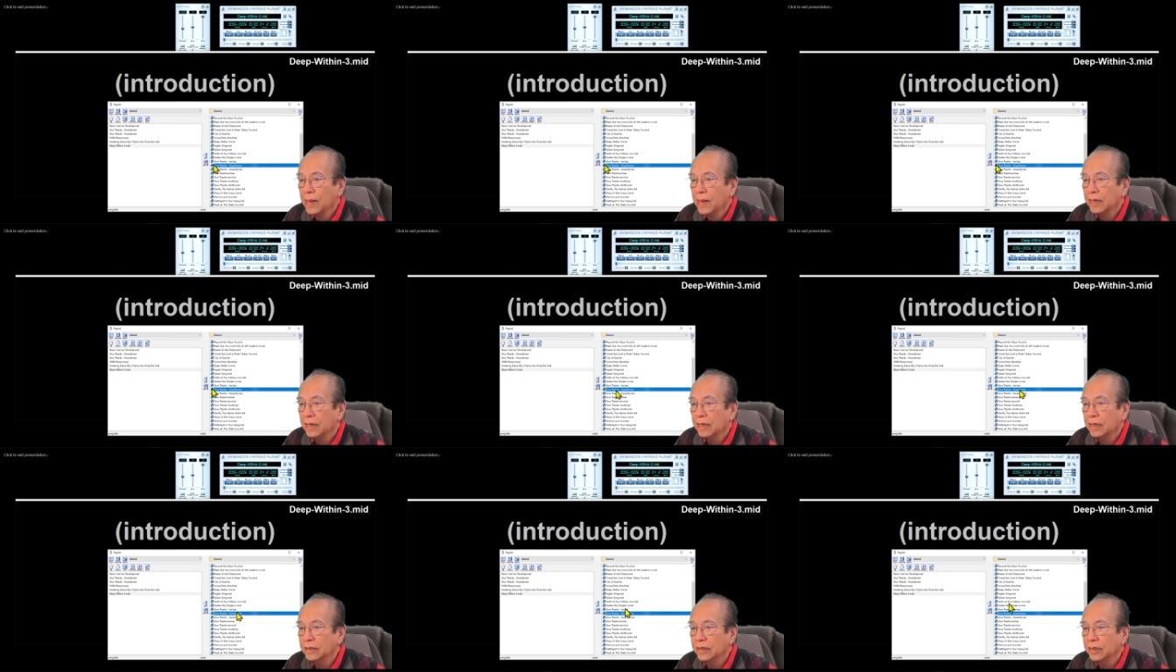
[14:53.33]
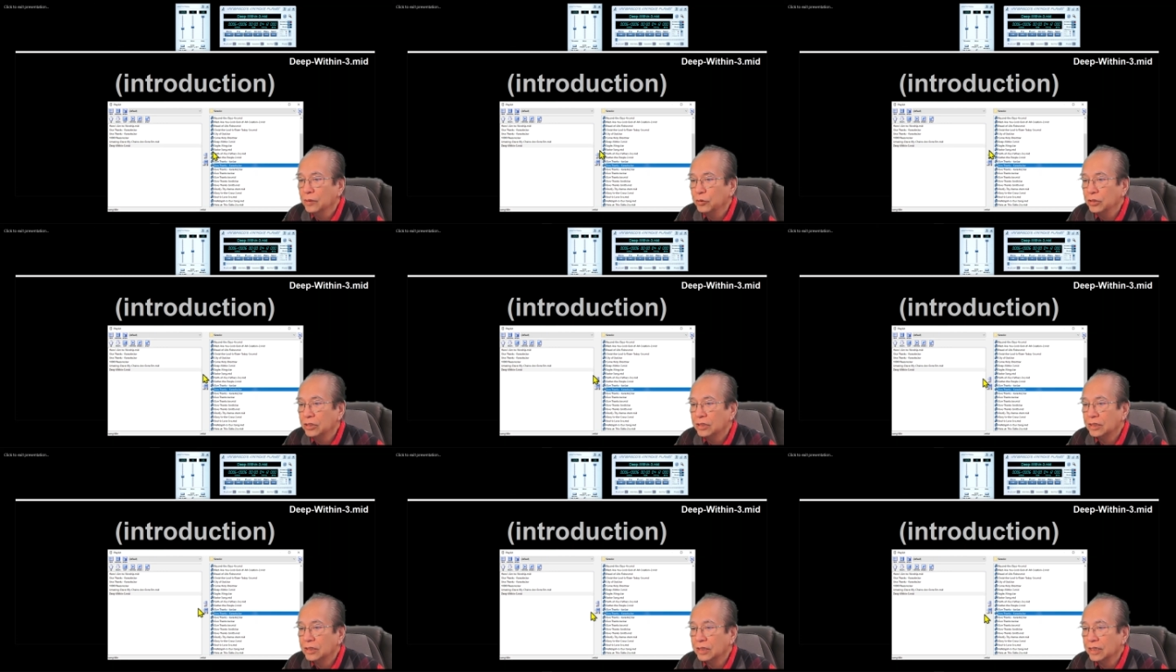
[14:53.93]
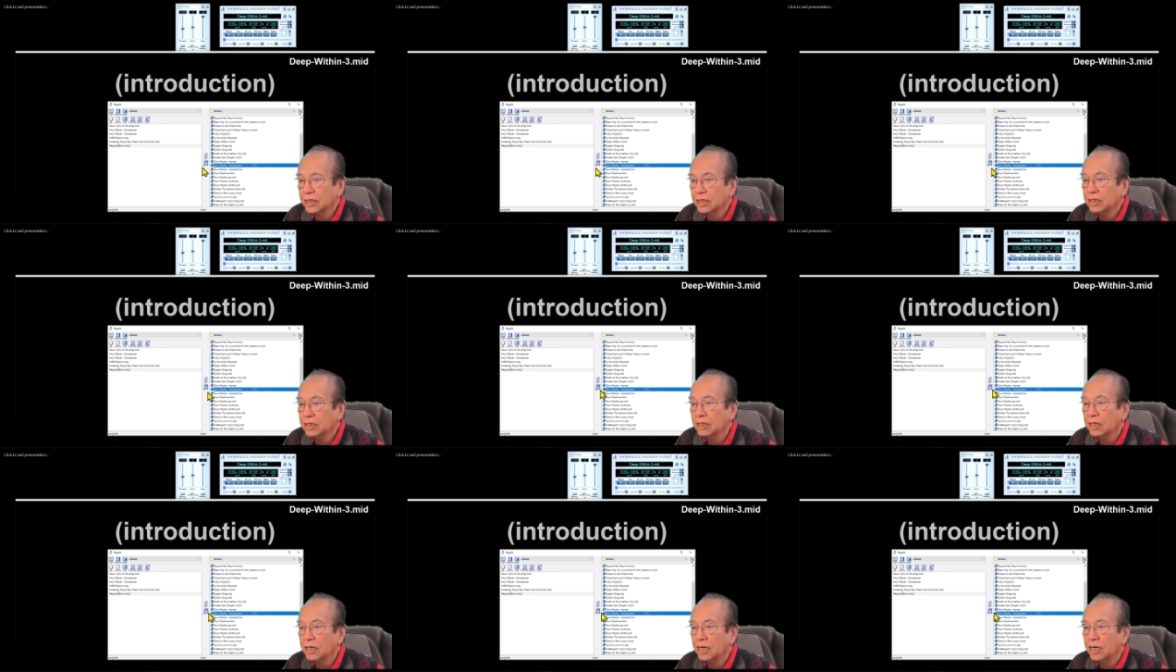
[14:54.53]
And then we click
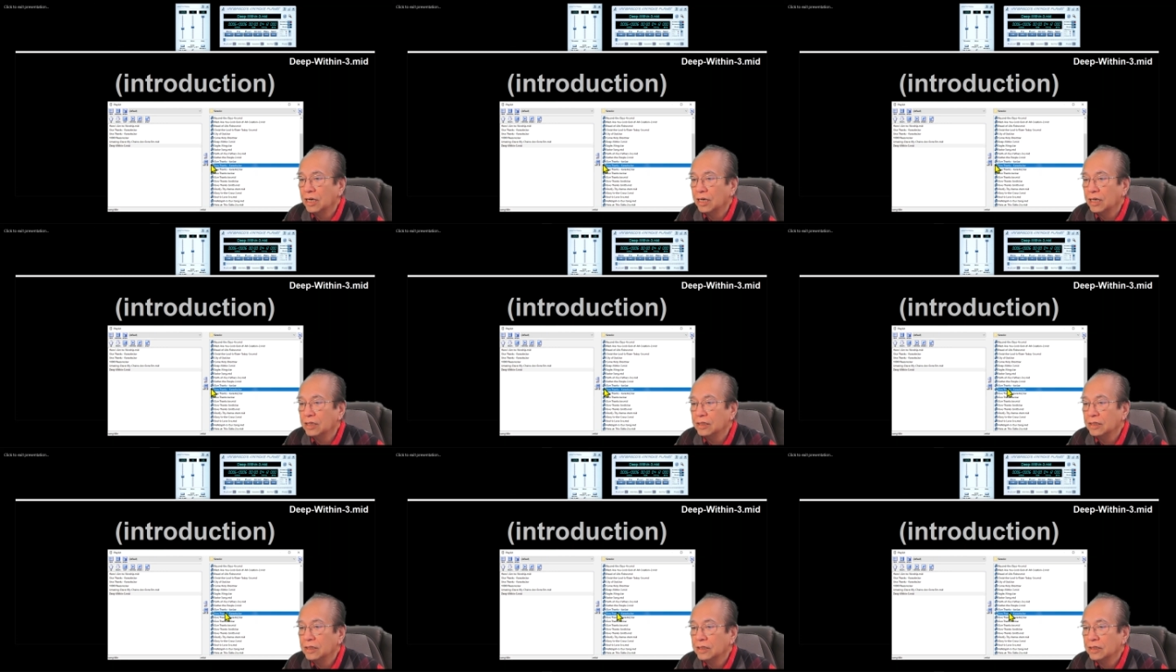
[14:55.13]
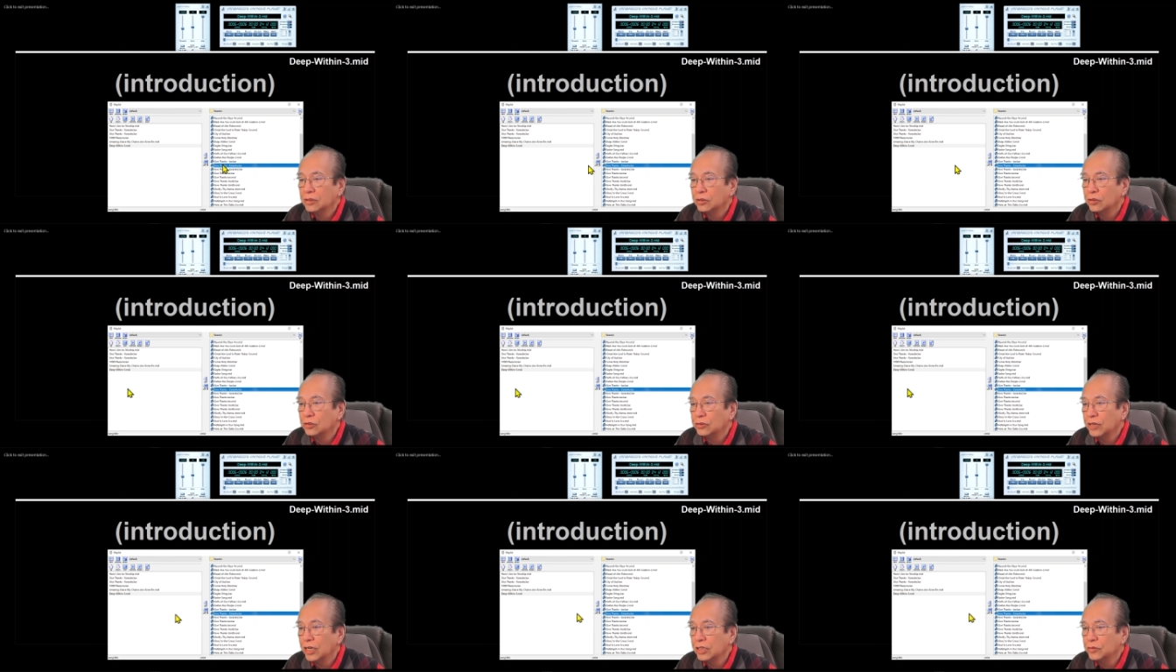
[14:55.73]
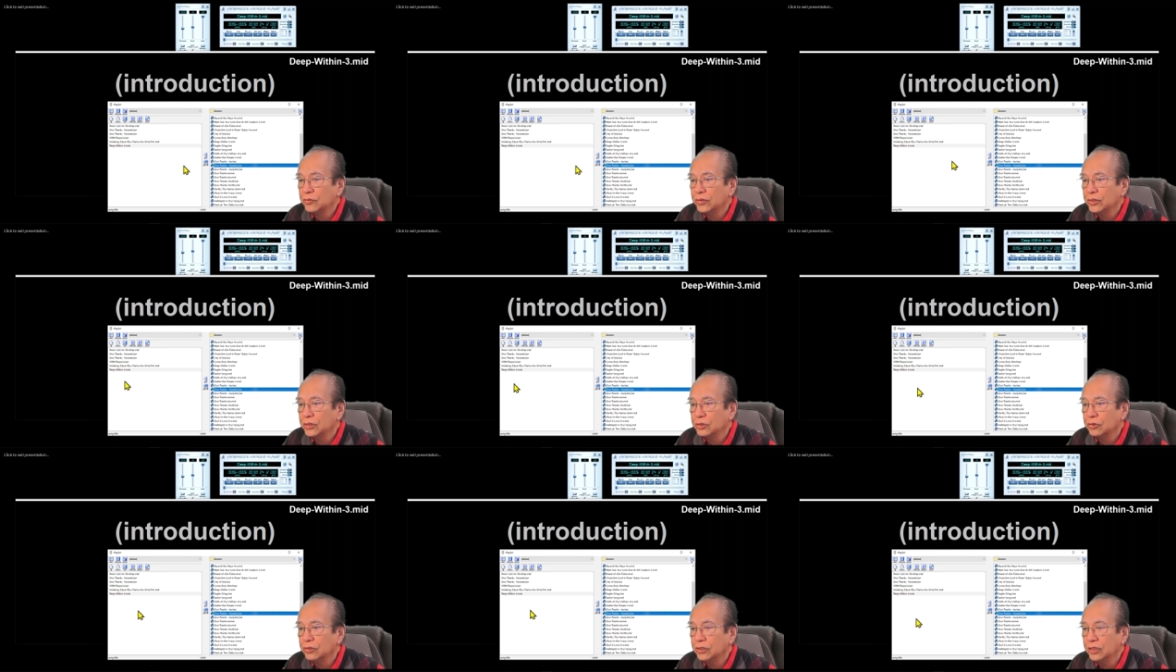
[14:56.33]
on to transfer it to
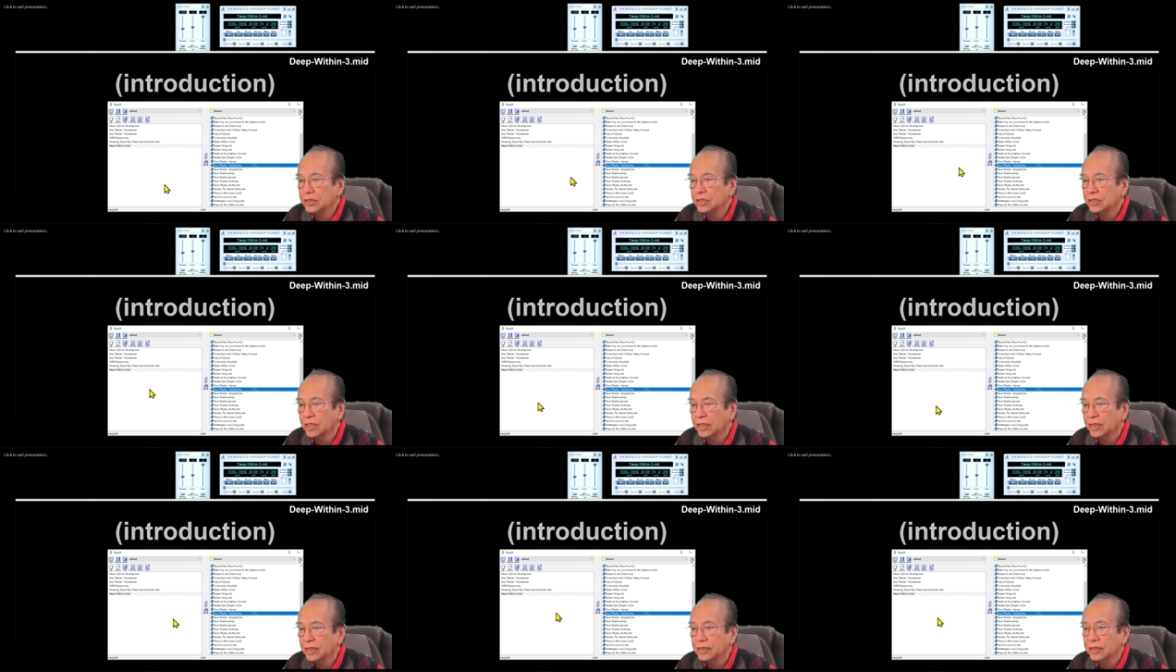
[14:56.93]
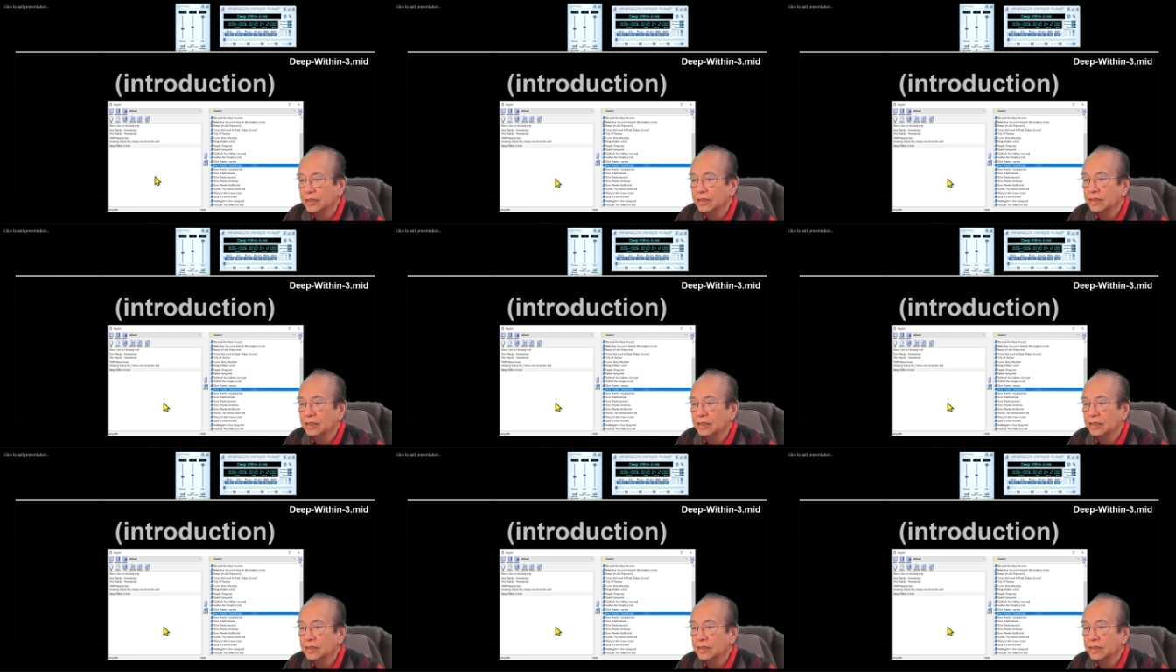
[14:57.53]
this side,